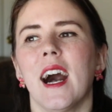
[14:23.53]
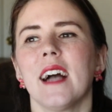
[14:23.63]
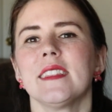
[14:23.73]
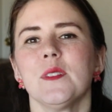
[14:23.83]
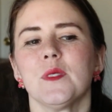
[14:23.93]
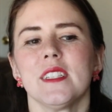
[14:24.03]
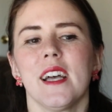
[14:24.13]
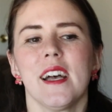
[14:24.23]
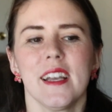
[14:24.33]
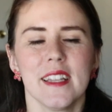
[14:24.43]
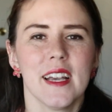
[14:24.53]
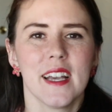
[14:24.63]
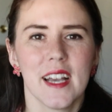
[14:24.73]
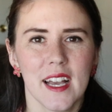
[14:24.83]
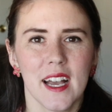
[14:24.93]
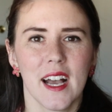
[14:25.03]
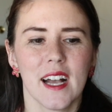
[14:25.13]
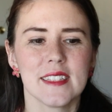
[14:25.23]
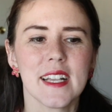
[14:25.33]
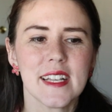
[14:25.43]
I think we're done.
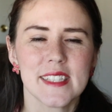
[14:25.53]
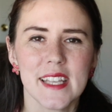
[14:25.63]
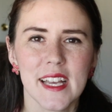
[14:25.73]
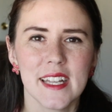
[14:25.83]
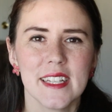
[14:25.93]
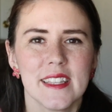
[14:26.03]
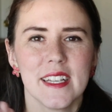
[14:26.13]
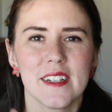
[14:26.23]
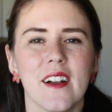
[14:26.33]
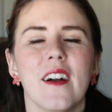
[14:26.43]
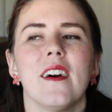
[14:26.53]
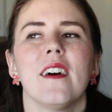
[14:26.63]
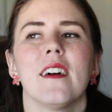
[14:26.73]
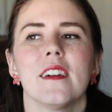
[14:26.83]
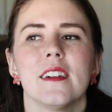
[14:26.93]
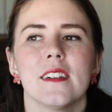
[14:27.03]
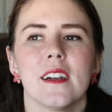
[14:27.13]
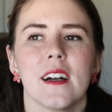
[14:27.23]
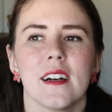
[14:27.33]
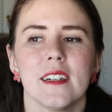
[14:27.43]
Like I said, there
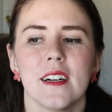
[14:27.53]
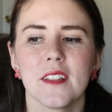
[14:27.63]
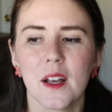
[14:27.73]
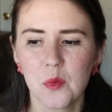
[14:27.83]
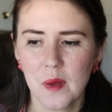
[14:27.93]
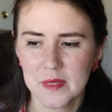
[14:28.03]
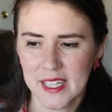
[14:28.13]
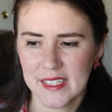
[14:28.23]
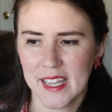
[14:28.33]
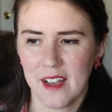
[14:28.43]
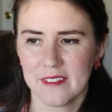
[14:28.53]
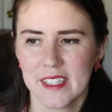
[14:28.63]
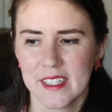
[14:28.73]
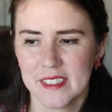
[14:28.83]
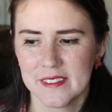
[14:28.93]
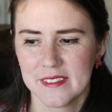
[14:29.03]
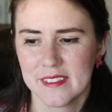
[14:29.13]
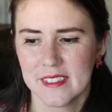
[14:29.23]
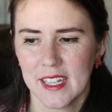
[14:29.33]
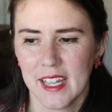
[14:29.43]
are a lot of websites out there,
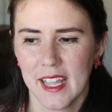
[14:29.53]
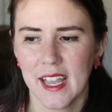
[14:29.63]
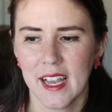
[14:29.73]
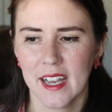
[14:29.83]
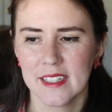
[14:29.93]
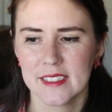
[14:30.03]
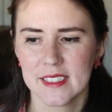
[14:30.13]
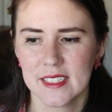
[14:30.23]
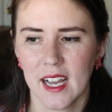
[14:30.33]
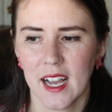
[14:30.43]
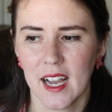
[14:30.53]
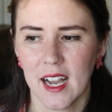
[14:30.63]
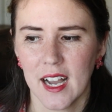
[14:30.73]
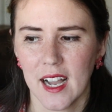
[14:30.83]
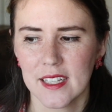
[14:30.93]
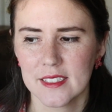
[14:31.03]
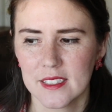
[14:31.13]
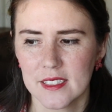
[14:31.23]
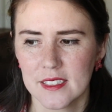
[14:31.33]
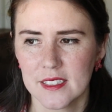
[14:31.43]
and I
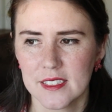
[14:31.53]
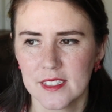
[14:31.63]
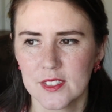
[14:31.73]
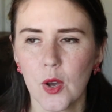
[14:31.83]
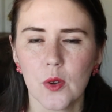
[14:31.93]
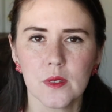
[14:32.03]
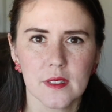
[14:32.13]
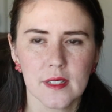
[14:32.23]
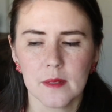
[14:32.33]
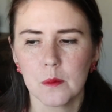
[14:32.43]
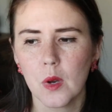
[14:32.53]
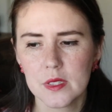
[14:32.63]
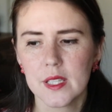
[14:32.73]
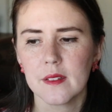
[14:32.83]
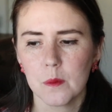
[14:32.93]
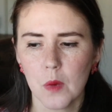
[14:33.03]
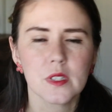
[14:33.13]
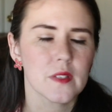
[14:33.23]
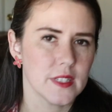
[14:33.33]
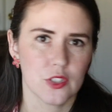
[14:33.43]
don't. Most
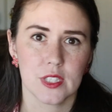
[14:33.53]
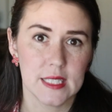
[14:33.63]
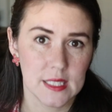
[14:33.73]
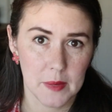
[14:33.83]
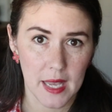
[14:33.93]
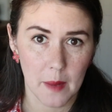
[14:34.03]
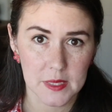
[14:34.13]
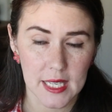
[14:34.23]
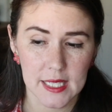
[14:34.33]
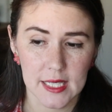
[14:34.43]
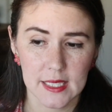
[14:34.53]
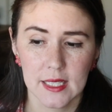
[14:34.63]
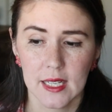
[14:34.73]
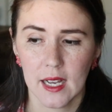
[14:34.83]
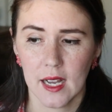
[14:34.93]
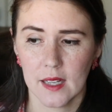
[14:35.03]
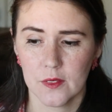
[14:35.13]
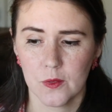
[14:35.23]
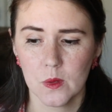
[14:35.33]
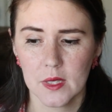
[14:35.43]
of it just needs to be updated.
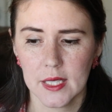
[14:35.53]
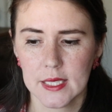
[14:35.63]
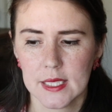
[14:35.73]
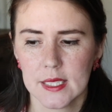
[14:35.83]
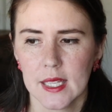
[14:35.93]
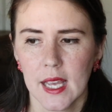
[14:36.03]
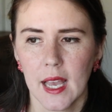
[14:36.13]
The food lists.